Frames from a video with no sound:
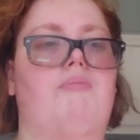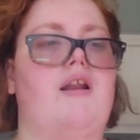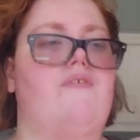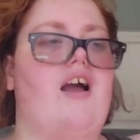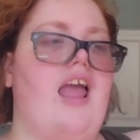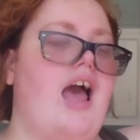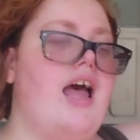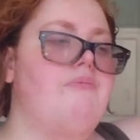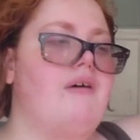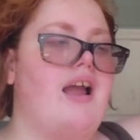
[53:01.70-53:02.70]
But if I
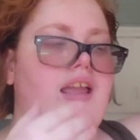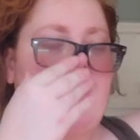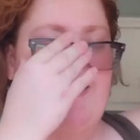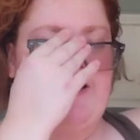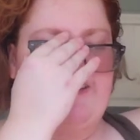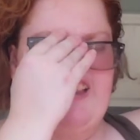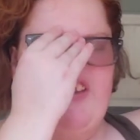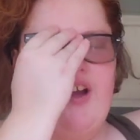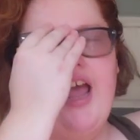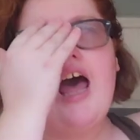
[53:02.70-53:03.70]
had my, uh,
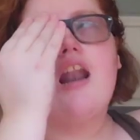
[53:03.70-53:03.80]
if I